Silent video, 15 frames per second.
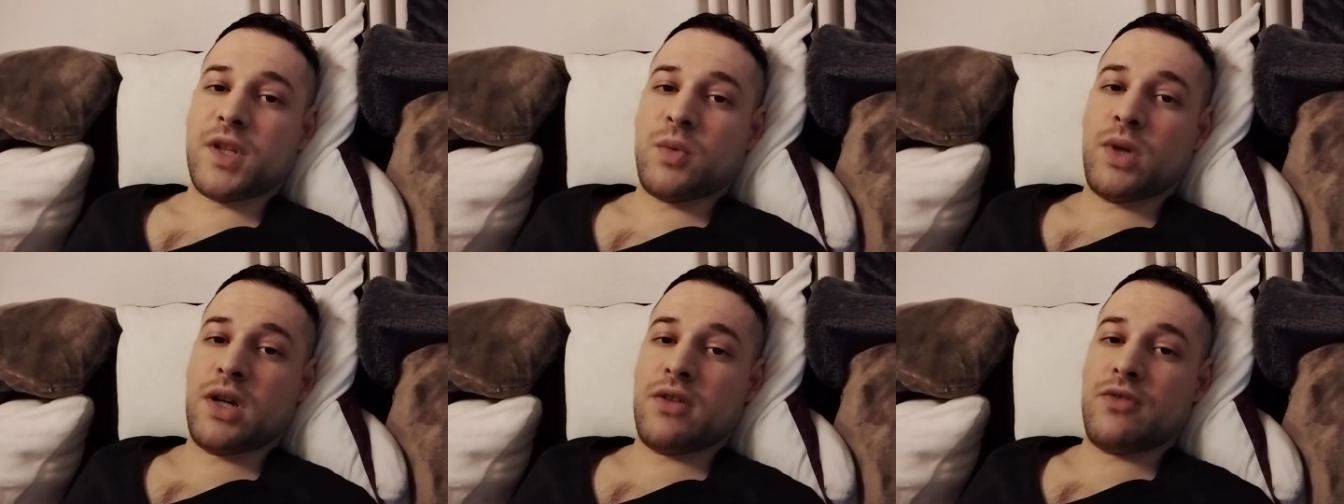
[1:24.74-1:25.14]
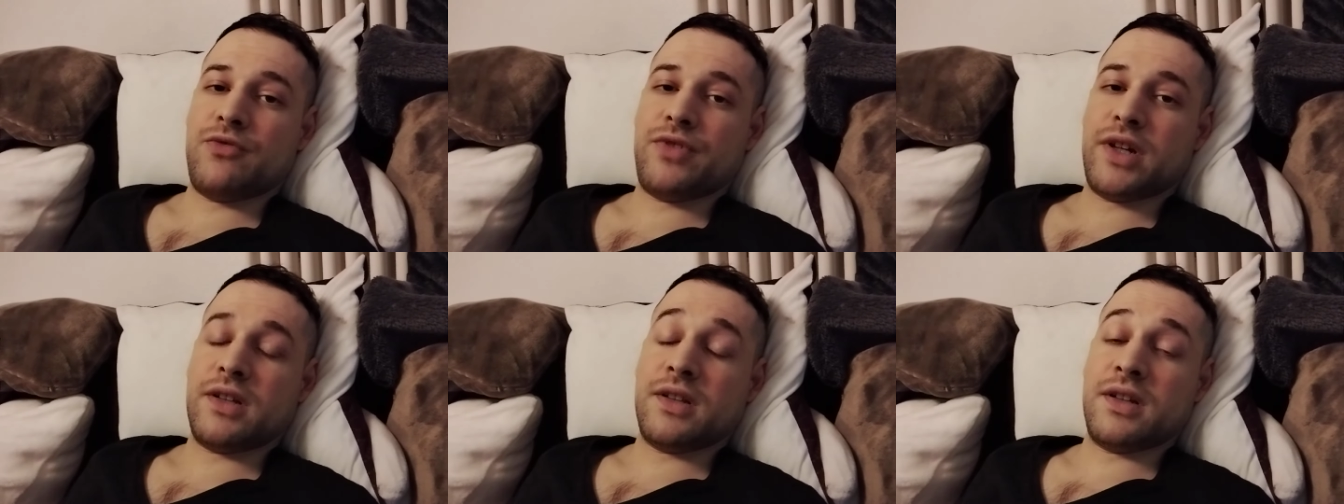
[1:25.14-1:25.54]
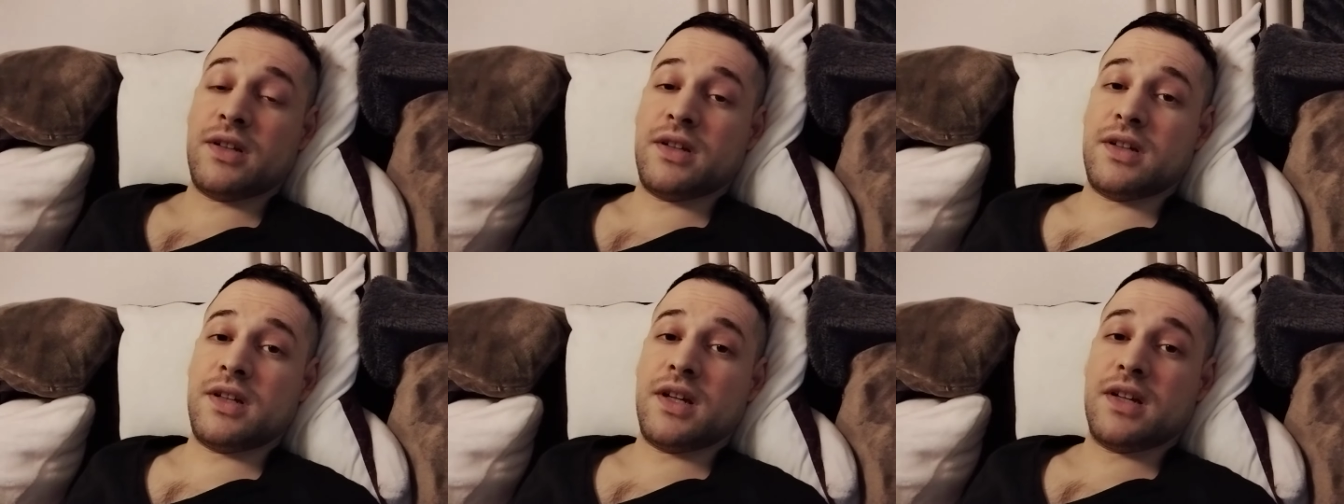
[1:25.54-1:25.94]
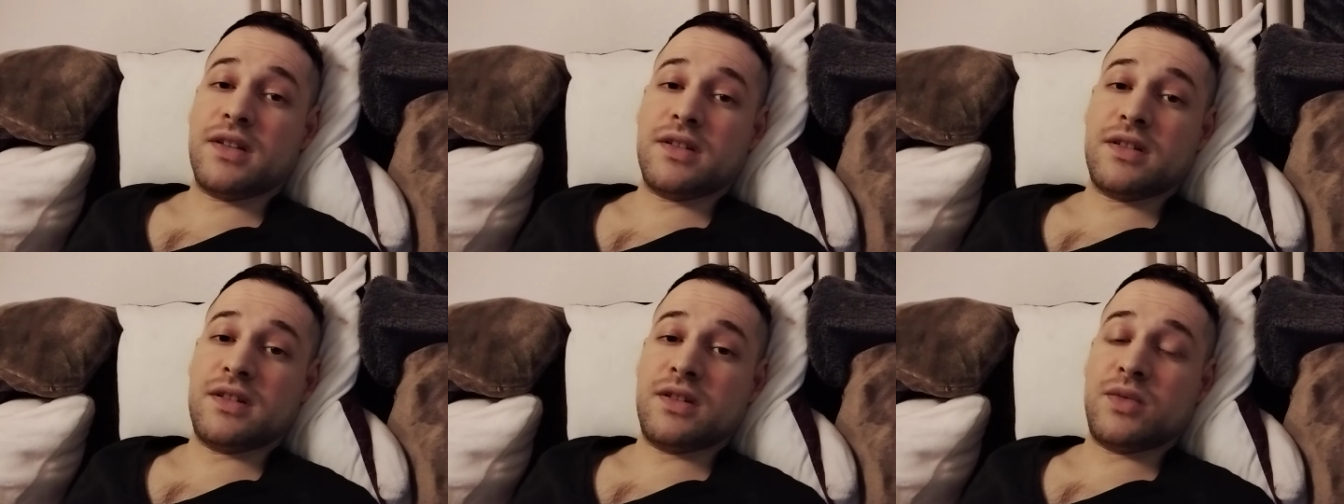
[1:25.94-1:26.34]
we are fighting
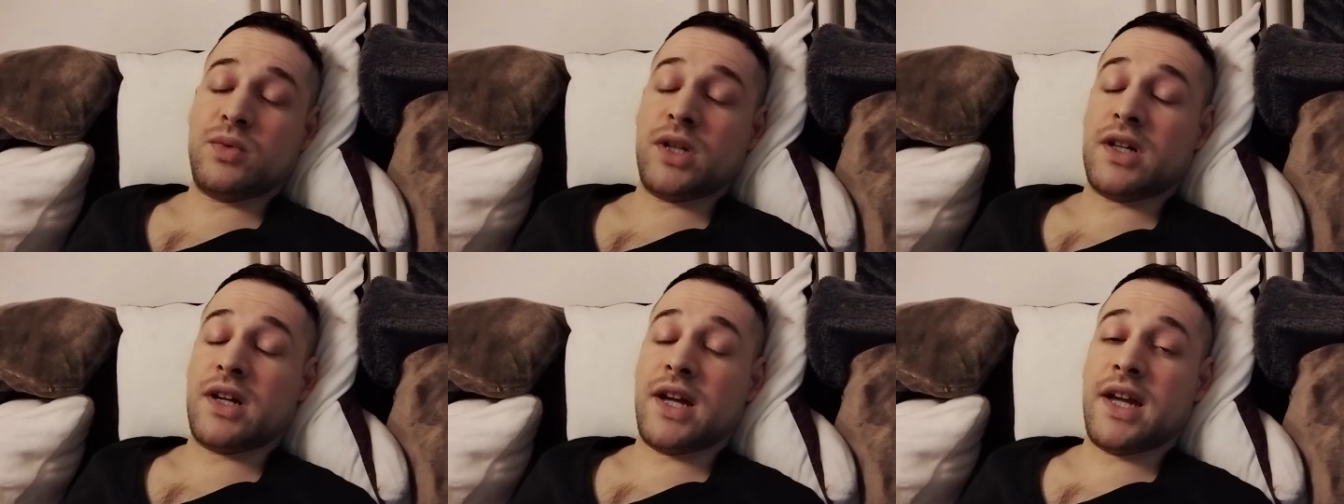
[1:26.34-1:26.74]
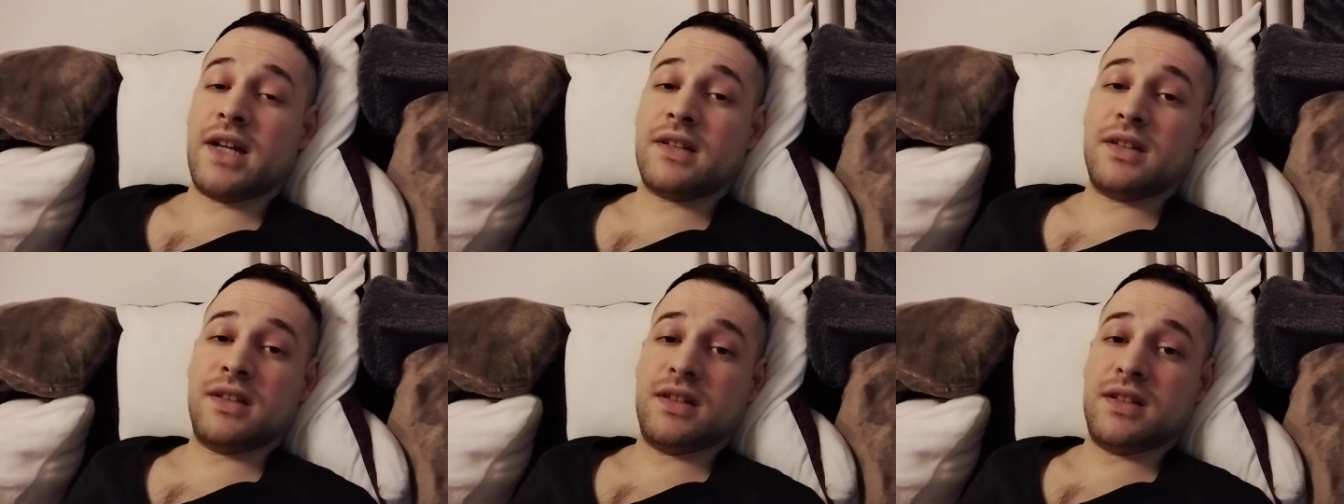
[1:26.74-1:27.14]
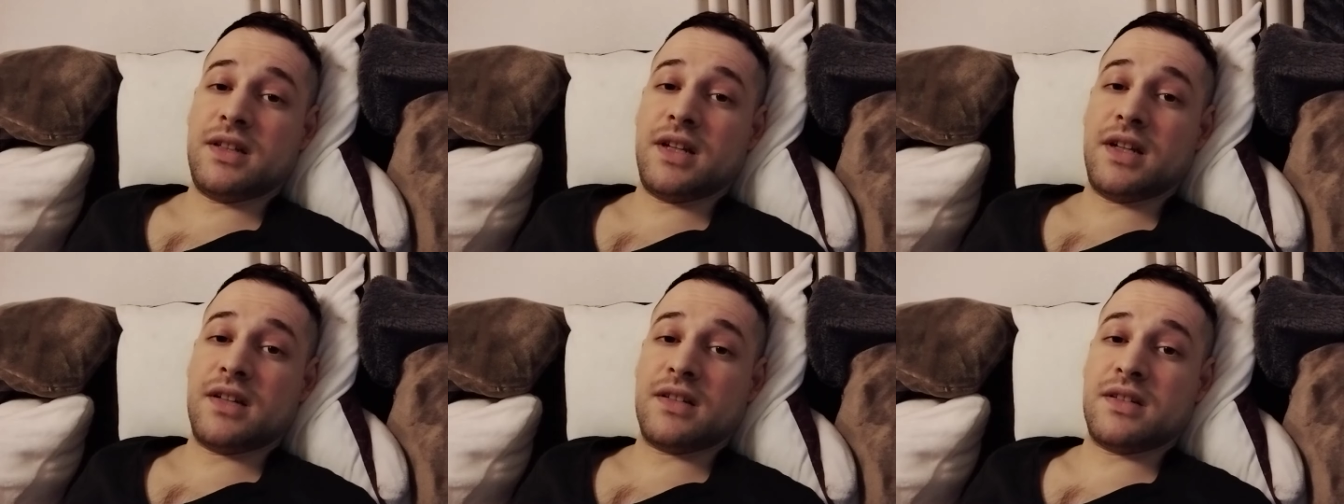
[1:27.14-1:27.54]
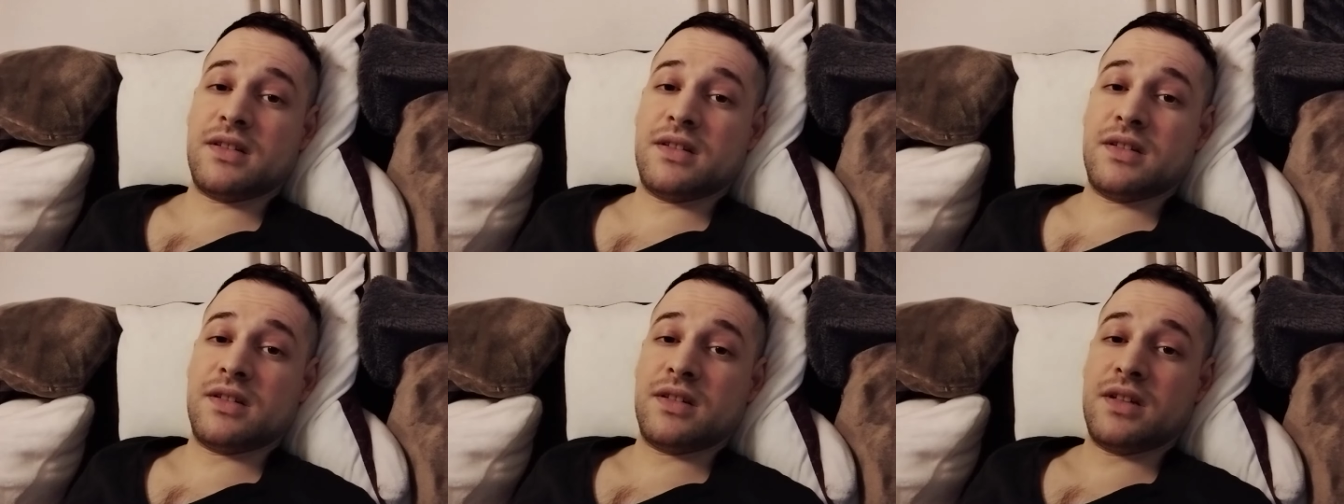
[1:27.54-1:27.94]
against it, we are acting against
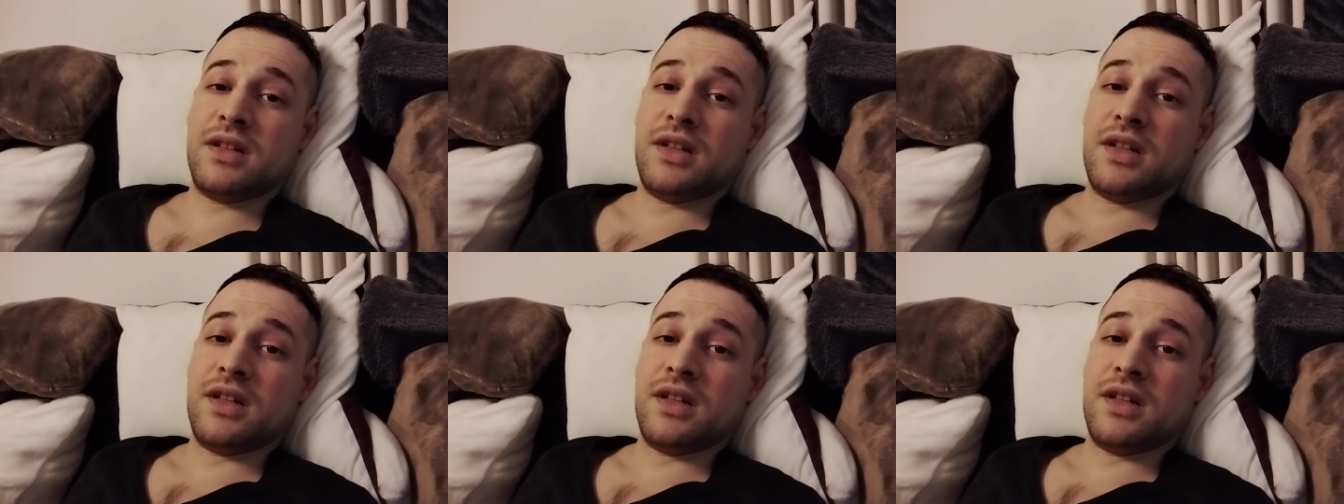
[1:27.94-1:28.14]
it,